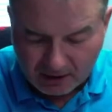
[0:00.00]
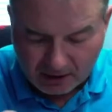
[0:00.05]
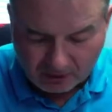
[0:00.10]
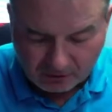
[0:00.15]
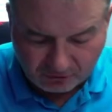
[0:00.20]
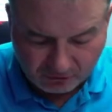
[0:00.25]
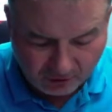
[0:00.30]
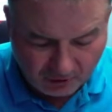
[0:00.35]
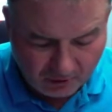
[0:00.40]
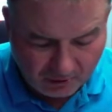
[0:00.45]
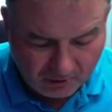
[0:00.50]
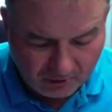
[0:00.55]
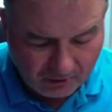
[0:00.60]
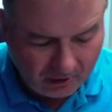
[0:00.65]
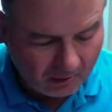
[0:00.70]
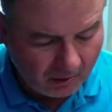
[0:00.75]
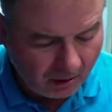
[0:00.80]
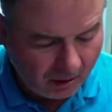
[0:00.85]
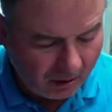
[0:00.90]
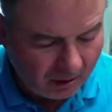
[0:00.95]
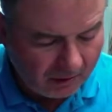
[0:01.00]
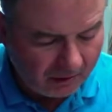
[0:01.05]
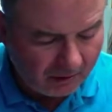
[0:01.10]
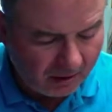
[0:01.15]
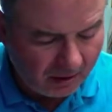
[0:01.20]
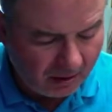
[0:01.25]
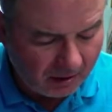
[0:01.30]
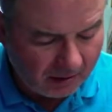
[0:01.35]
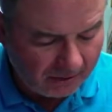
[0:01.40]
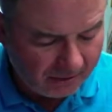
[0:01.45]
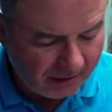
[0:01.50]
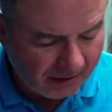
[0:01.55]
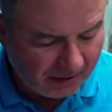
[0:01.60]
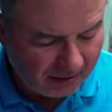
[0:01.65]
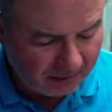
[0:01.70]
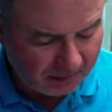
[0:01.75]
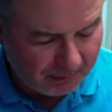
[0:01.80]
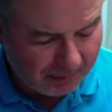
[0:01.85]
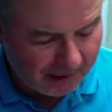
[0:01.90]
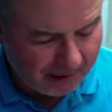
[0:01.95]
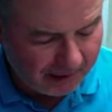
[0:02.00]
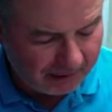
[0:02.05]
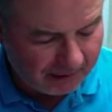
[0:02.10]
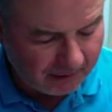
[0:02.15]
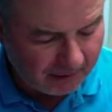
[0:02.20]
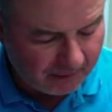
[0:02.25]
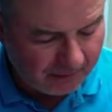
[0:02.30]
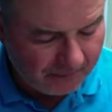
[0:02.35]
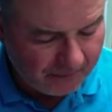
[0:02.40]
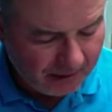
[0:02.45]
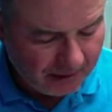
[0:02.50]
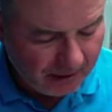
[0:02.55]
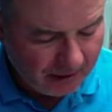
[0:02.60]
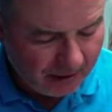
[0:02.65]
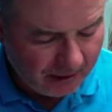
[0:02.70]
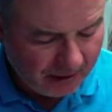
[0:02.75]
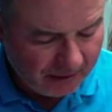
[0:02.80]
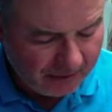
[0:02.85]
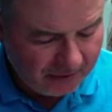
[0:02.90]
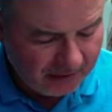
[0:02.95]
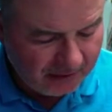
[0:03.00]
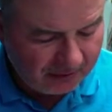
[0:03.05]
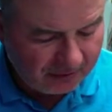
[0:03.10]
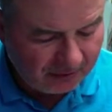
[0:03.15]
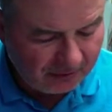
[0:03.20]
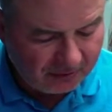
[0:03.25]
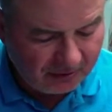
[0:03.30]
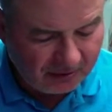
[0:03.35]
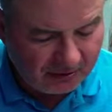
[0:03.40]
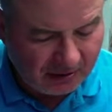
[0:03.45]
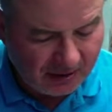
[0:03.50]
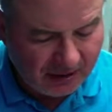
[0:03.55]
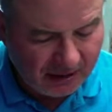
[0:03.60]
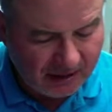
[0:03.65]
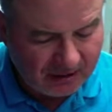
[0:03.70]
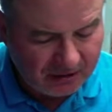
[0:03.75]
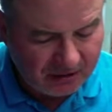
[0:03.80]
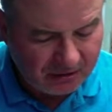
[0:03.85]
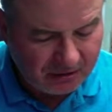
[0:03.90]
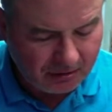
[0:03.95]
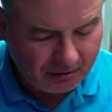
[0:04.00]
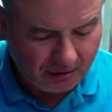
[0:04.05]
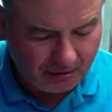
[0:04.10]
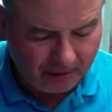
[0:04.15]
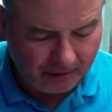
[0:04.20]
So all of that is back there. This is attached.